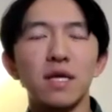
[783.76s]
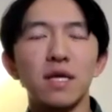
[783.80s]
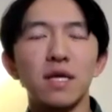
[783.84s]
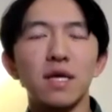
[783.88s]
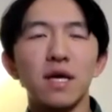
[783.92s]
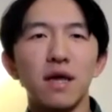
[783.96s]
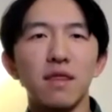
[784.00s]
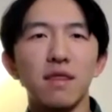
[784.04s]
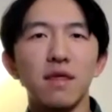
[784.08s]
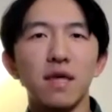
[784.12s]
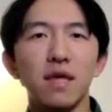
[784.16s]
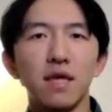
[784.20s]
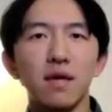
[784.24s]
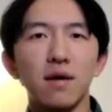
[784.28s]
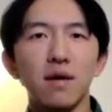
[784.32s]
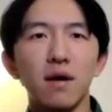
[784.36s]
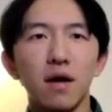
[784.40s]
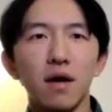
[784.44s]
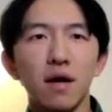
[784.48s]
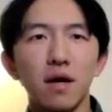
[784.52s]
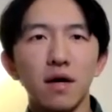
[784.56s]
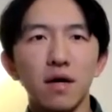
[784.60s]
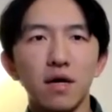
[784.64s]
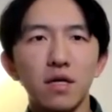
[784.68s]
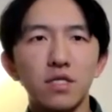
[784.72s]
I think
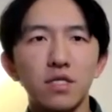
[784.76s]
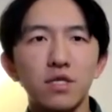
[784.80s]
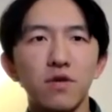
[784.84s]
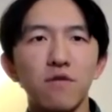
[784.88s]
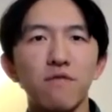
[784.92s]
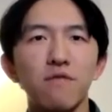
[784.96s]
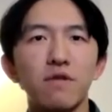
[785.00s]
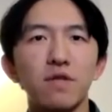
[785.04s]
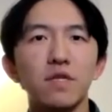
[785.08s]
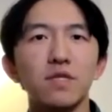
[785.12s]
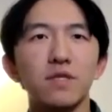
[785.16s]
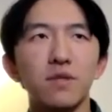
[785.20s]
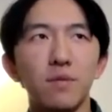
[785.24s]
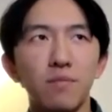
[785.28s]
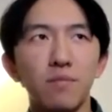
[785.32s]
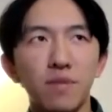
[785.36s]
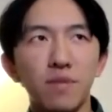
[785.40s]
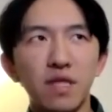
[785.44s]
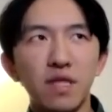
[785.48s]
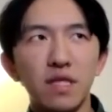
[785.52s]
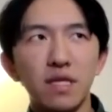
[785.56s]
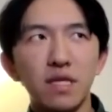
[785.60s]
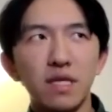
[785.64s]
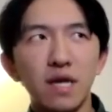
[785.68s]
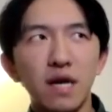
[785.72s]
conservatism
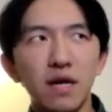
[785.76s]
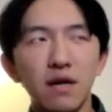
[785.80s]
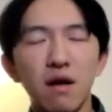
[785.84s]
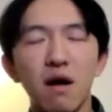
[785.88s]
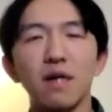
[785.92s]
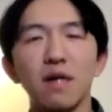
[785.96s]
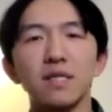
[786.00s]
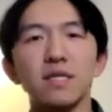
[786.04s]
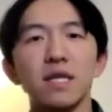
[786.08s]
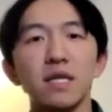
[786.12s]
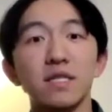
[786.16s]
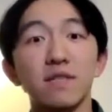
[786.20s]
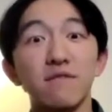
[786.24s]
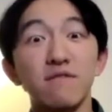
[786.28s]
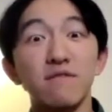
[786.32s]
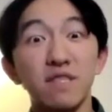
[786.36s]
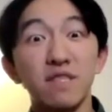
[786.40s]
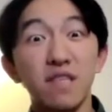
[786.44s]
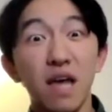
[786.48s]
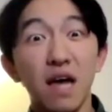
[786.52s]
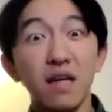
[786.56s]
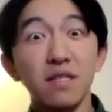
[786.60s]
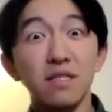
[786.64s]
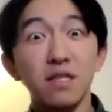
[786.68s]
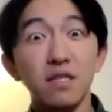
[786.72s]
in the context of
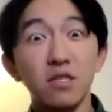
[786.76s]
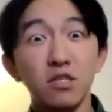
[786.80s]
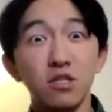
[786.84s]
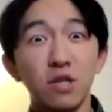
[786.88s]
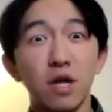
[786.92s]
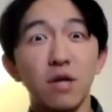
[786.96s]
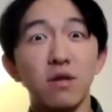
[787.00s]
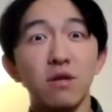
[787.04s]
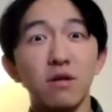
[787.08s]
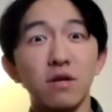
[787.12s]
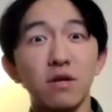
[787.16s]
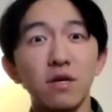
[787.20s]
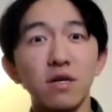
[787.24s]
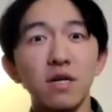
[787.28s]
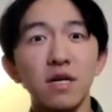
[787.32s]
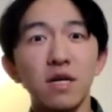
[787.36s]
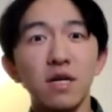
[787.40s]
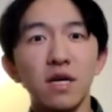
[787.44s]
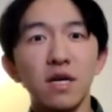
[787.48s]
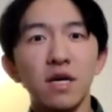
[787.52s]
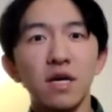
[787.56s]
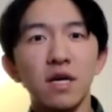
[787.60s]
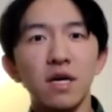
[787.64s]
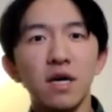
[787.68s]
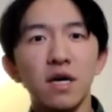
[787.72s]
sex and gender,
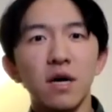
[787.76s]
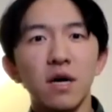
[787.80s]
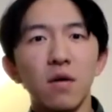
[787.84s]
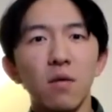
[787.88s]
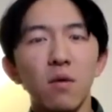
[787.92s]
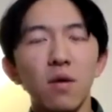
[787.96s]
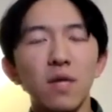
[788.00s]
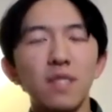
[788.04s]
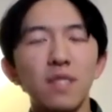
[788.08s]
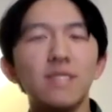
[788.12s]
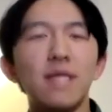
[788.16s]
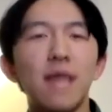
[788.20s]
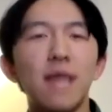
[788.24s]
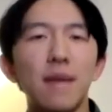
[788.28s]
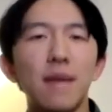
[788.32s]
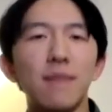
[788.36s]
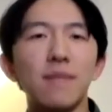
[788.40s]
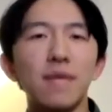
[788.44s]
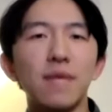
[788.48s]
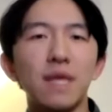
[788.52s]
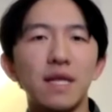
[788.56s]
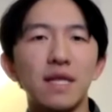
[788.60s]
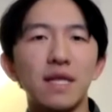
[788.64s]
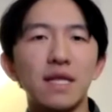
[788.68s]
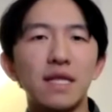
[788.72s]
what does that
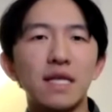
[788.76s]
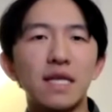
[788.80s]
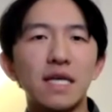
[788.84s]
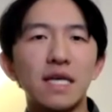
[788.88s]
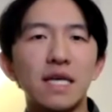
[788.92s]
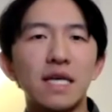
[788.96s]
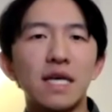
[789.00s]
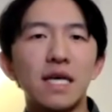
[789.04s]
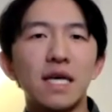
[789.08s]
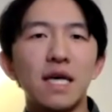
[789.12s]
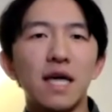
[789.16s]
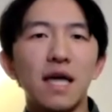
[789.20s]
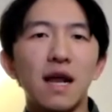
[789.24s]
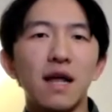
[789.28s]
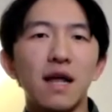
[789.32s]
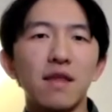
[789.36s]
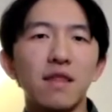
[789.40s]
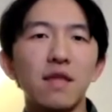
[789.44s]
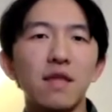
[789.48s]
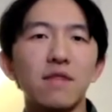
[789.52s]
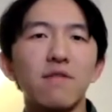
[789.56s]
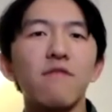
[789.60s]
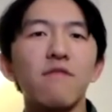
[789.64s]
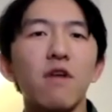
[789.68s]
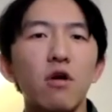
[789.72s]
mean? And I
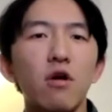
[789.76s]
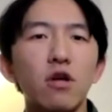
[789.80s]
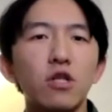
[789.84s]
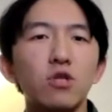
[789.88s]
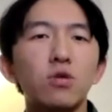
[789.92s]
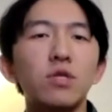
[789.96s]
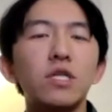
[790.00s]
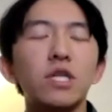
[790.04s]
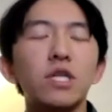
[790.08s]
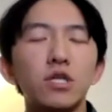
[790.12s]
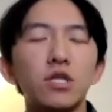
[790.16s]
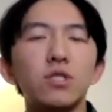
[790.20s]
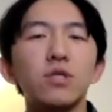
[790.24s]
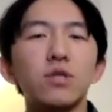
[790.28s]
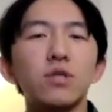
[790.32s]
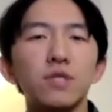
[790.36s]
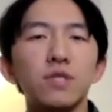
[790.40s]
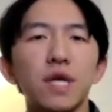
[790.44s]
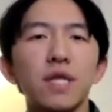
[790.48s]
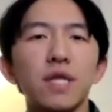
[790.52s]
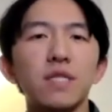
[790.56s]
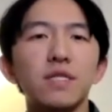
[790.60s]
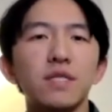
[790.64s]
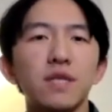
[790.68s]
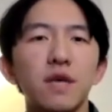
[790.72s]
think the very traditional
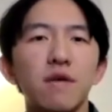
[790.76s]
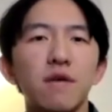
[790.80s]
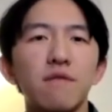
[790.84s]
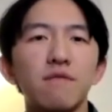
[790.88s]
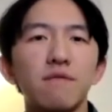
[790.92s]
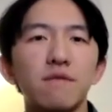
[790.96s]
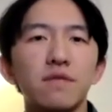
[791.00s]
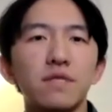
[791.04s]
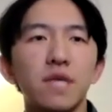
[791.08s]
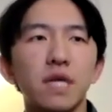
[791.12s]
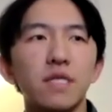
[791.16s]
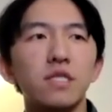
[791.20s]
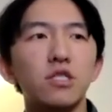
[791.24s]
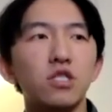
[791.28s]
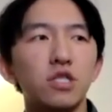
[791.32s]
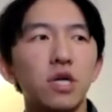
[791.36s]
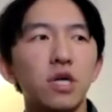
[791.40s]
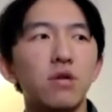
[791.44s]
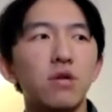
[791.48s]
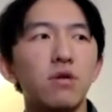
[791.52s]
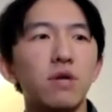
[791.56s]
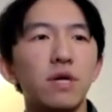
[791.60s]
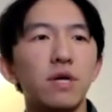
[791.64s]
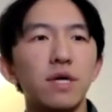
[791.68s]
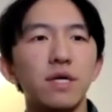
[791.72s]
sense of sex and
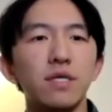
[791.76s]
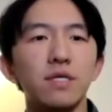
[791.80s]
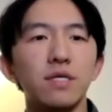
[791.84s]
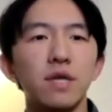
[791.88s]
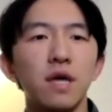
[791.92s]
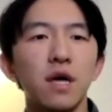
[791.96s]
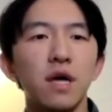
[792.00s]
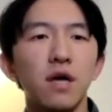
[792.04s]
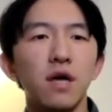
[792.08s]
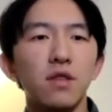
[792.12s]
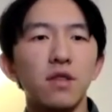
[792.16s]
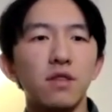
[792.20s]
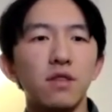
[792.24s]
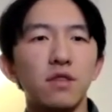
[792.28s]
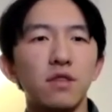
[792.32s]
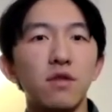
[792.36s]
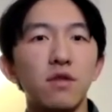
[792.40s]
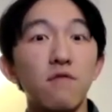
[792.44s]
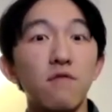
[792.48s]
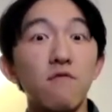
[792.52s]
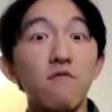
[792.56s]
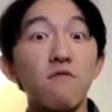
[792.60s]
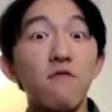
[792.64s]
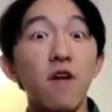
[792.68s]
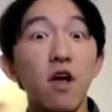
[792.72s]
gender is
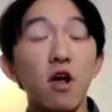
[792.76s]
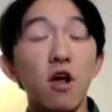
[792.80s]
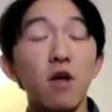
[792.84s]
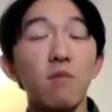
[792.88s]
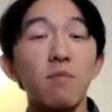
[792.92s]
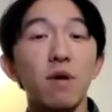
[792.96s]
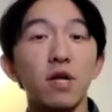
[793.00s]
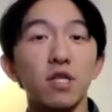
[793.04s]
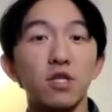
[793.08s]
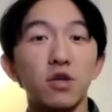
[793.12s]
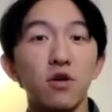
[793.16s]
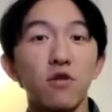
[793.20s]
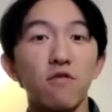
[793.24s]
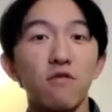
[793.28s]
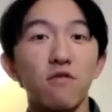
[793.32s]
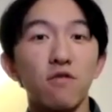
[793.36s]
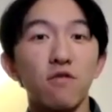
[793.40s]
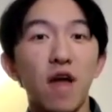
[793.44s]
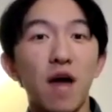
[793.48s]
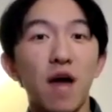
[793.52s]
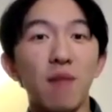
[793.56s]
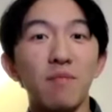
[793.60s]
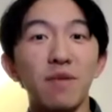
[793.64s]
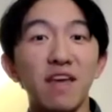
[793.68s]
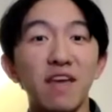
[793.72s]
they're very much
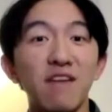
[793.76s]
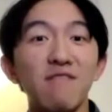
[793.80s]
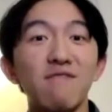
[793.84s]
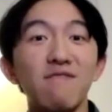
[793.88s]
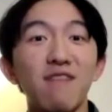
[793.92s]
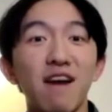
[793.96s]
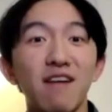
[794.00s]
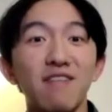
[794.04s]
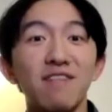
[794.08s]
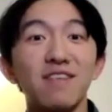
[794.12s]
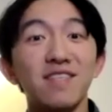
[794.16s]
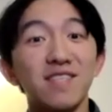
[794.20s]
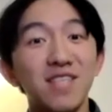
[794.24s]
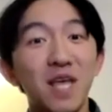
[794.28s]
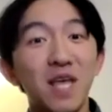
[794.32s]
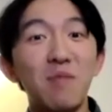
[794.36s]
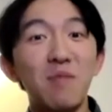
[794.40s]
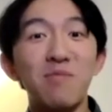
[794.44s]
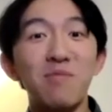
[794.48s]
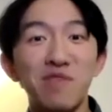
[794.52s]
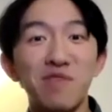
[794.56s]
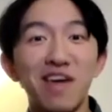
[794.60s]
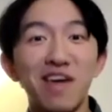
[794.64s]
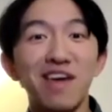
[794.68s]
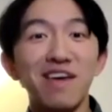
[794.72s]
overlapping, if not the same
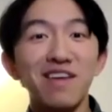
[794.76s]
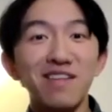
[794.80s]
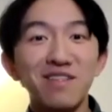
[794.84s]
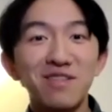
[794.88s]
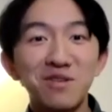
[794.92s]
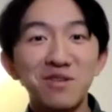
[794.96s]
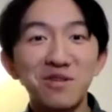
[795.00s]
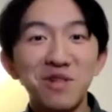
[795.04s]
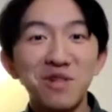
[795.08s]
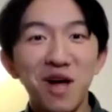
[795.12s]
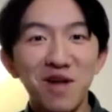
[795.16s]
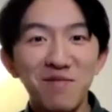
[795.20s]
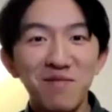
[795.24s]
thing to a lot of